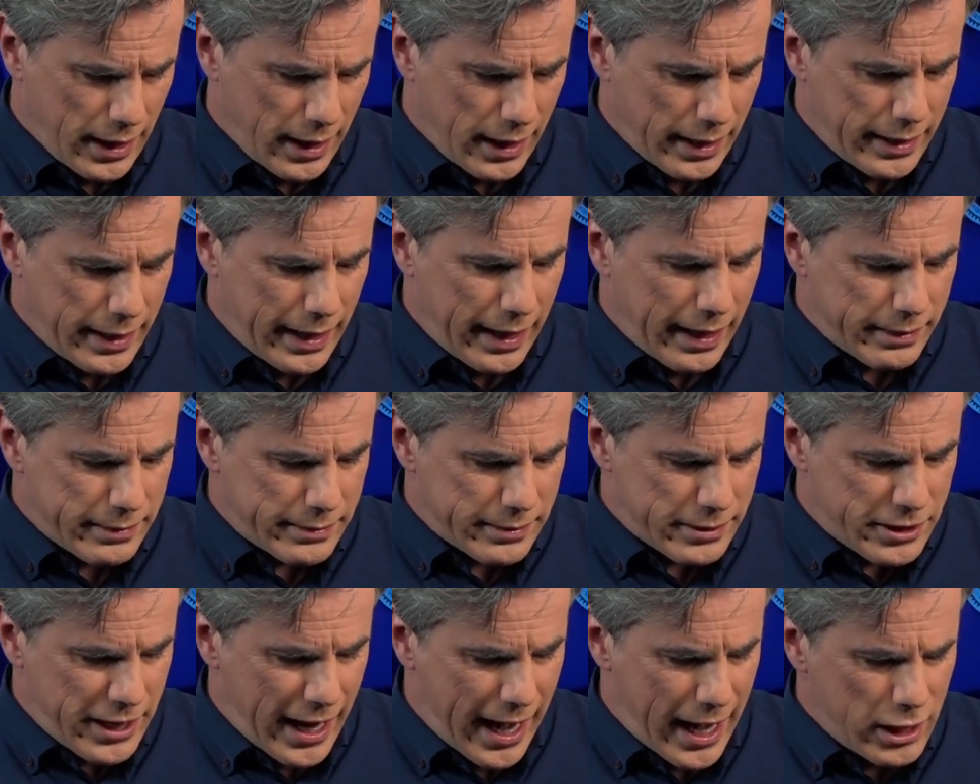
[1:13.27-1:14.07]
A
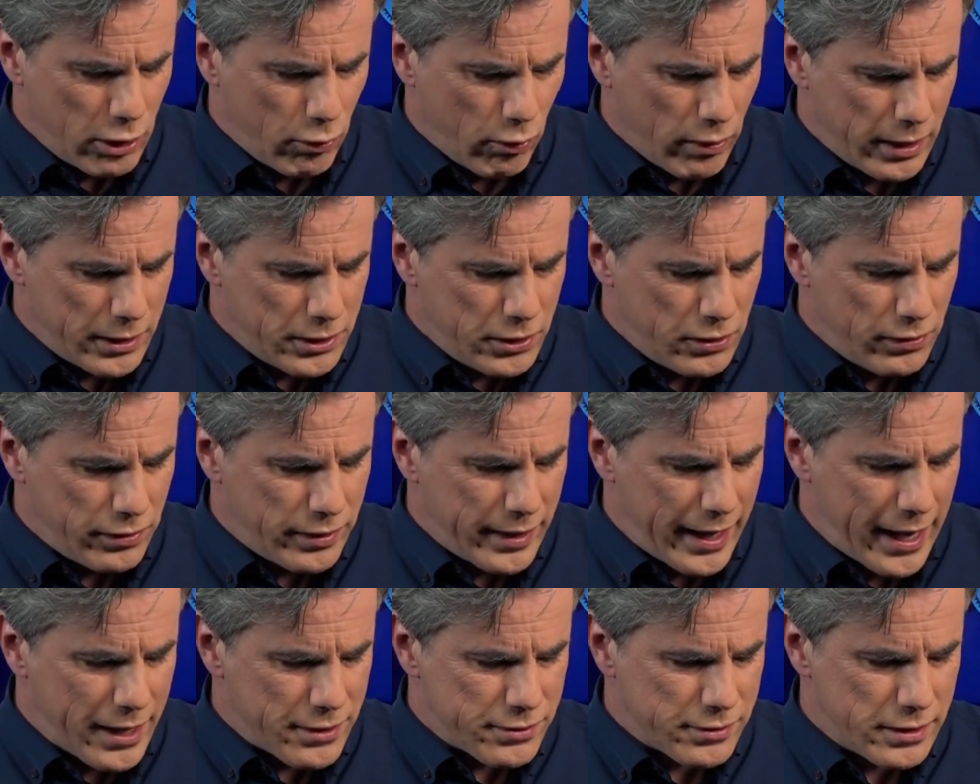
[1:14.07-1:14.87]
January
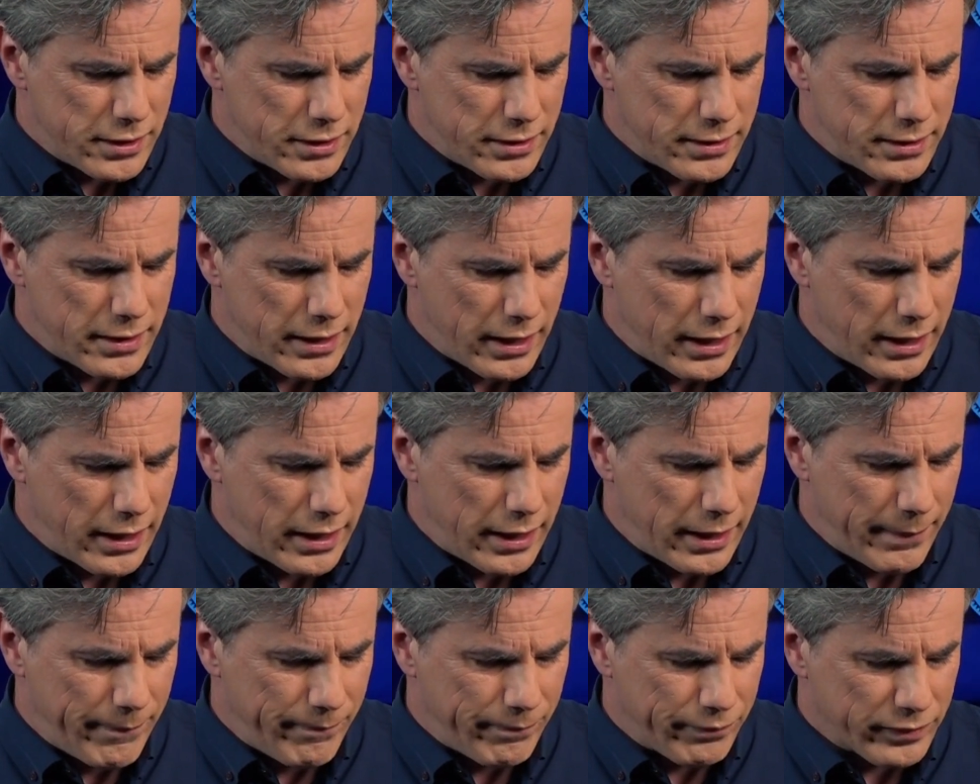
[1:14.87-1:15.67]
2017
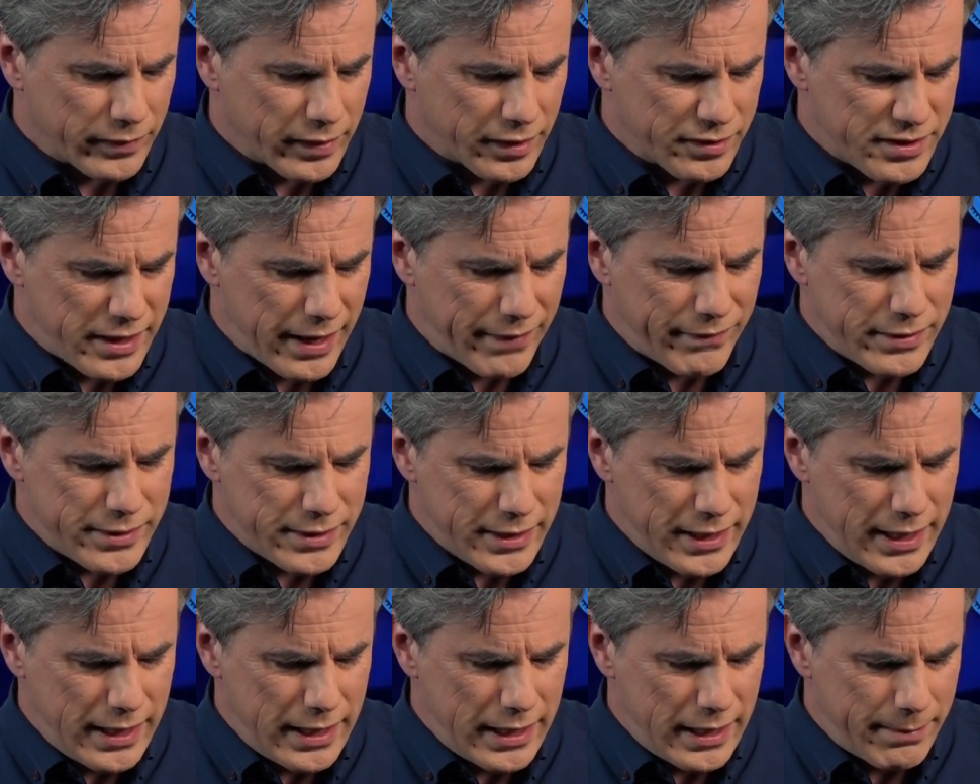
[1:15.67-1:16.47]

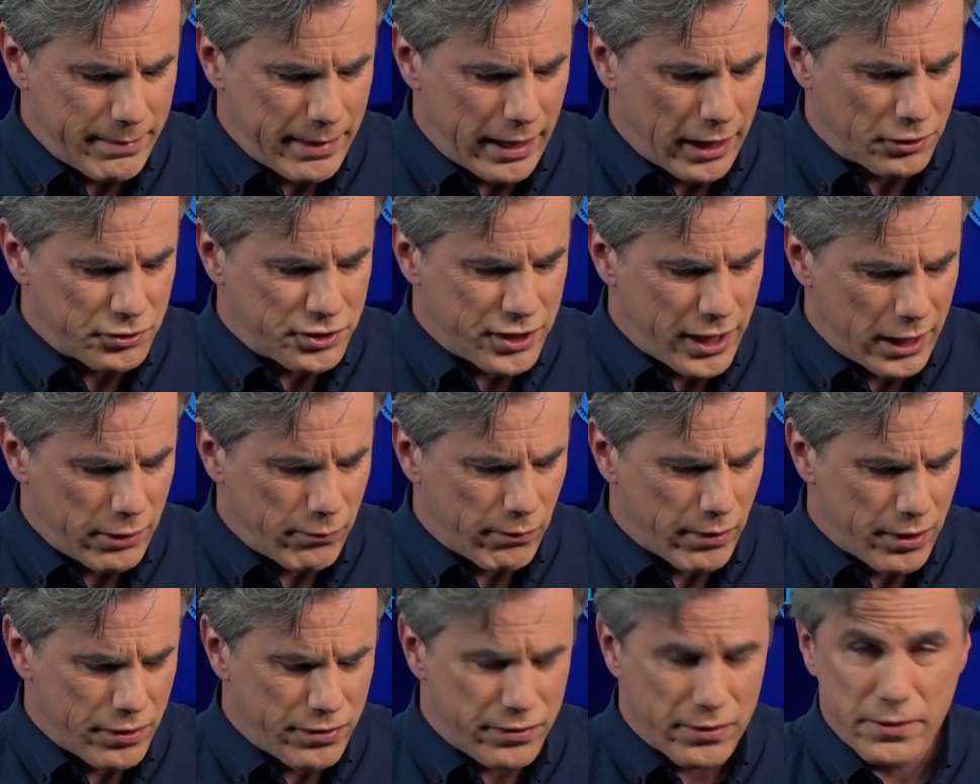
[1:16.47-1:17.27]
um, email,
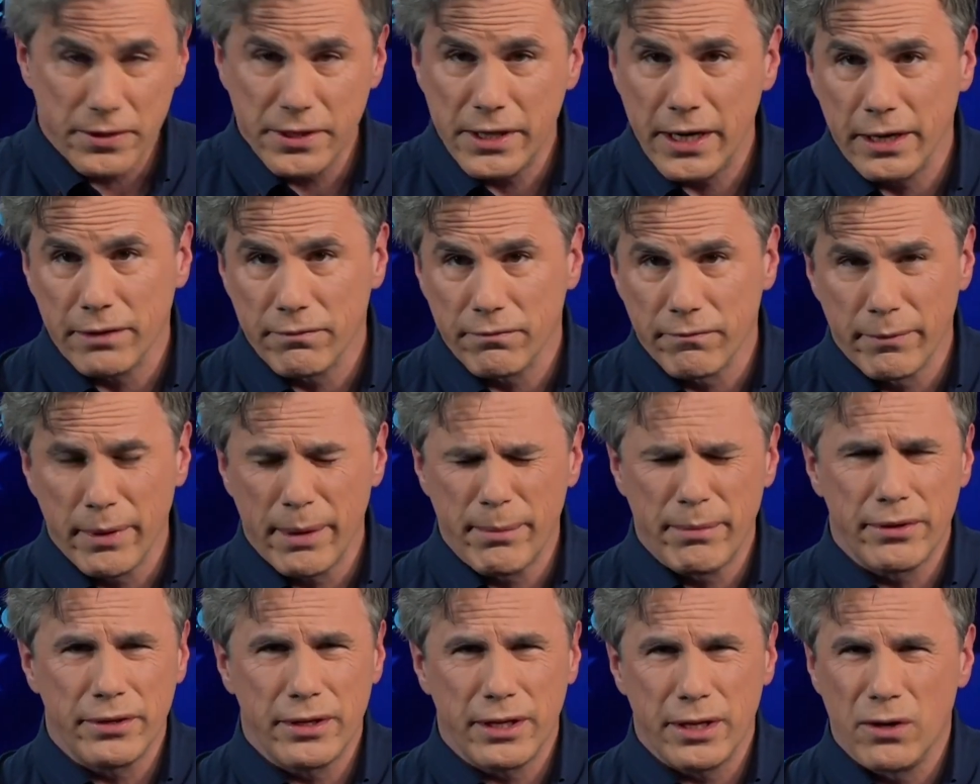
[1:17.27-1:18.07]
January 13th.
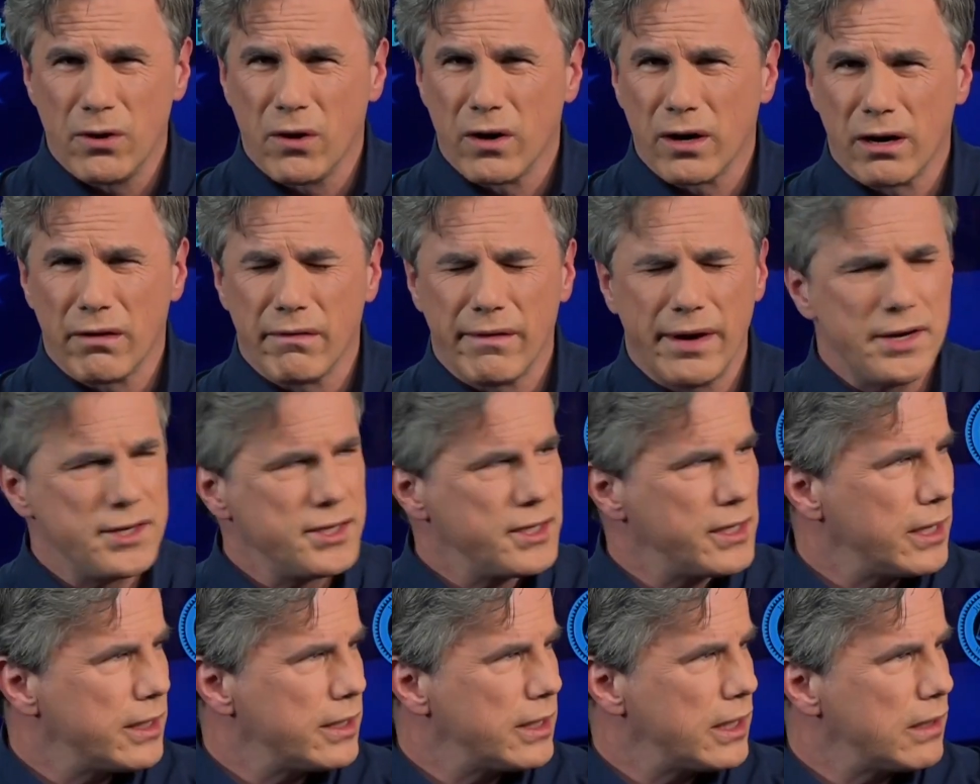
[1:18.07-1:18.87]
Remember, the
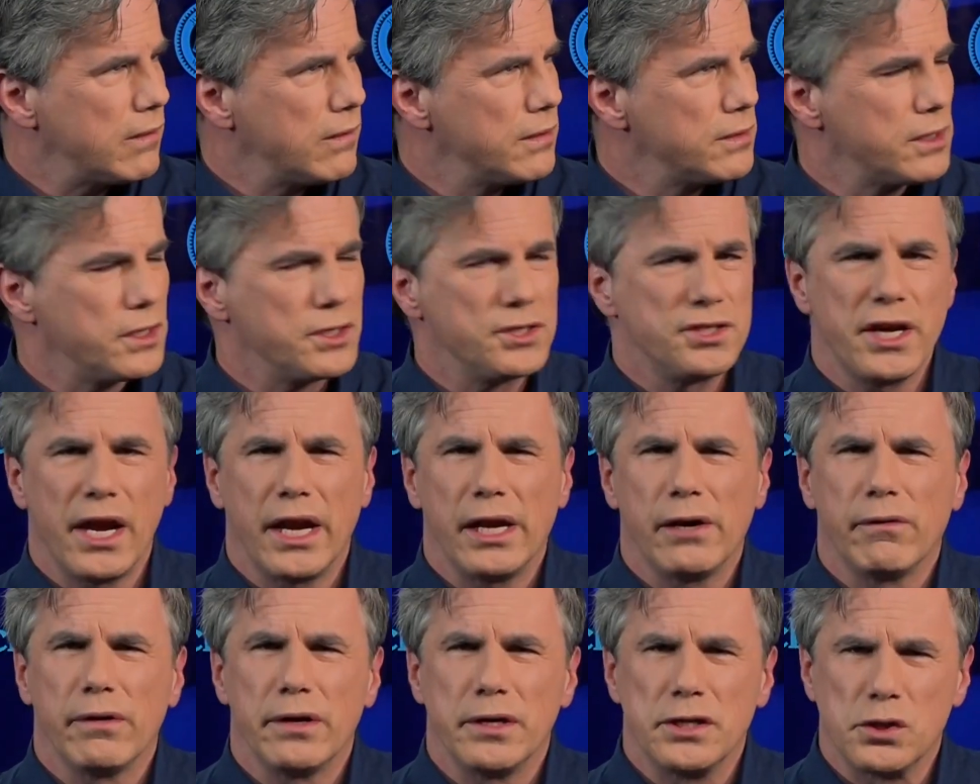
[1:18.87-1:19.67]
inauguration, I think, was on
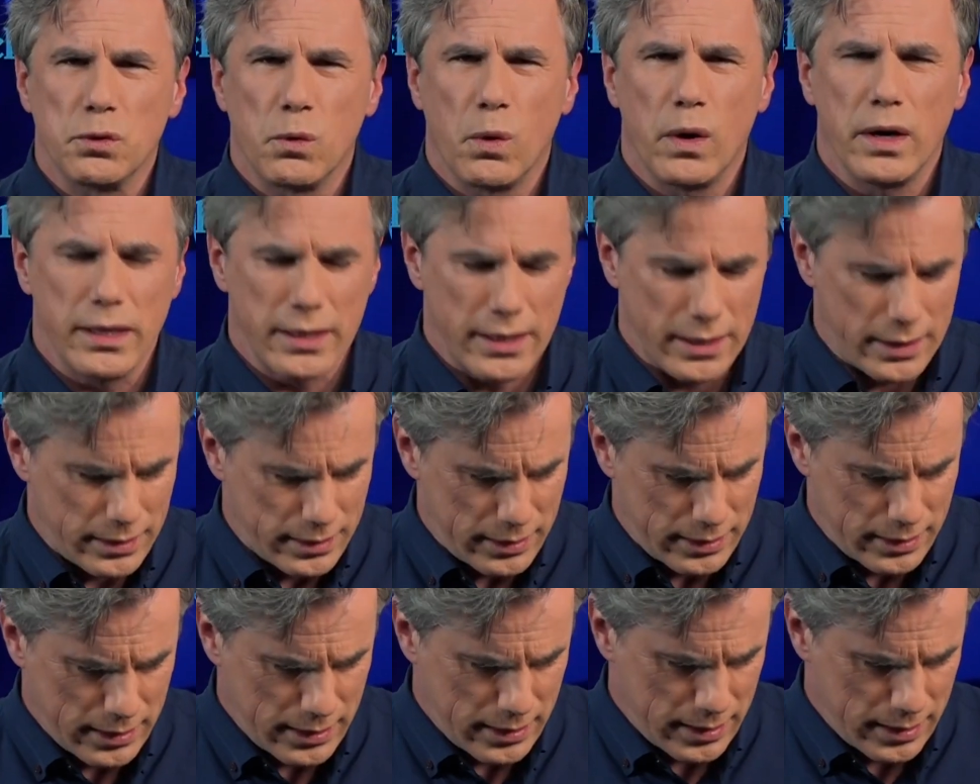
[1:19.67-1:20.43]
January 20th